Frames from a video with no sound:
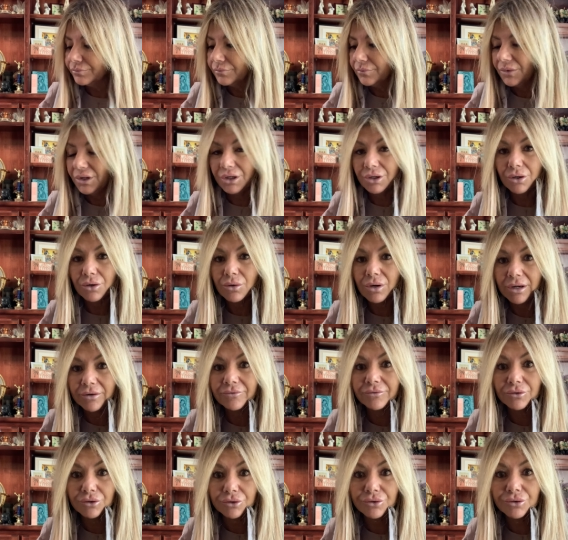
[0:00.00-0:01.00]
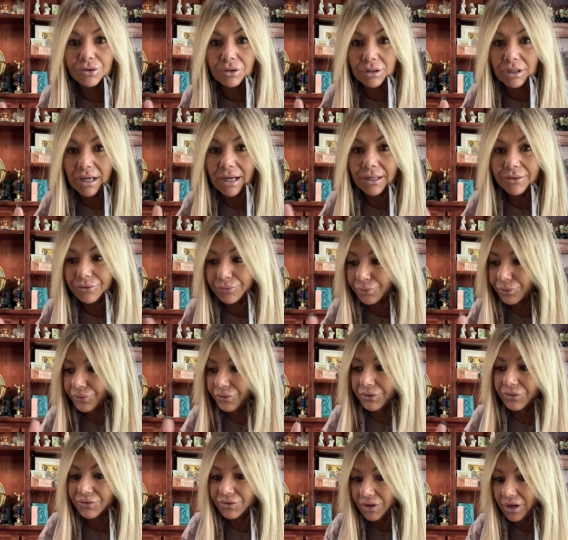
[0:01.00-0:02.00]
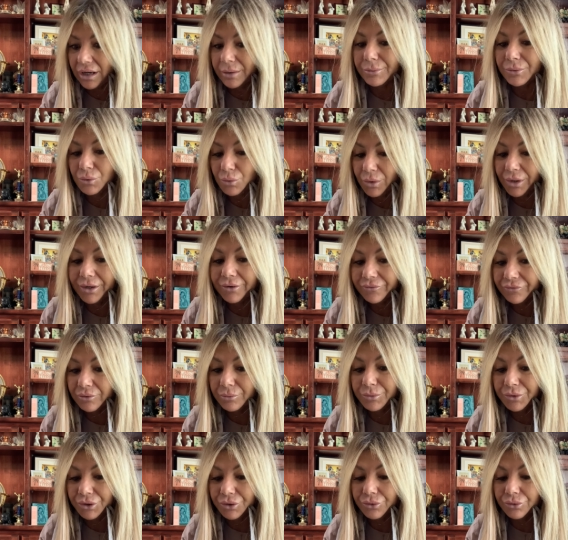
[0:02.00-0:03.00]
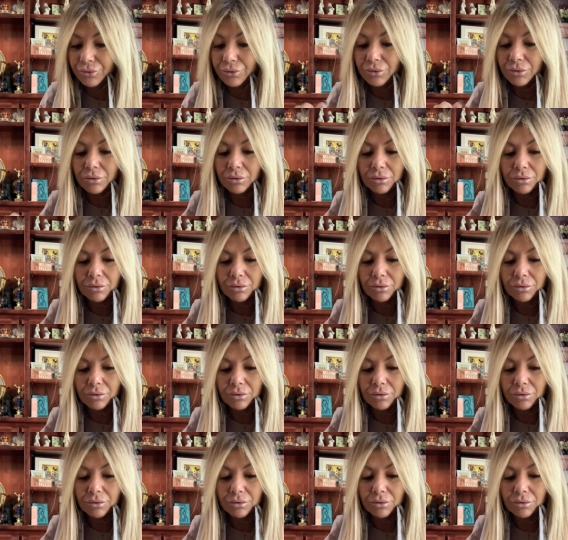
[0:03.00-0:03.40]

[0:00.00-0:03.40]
You know, I've learned a lot through this time away from you.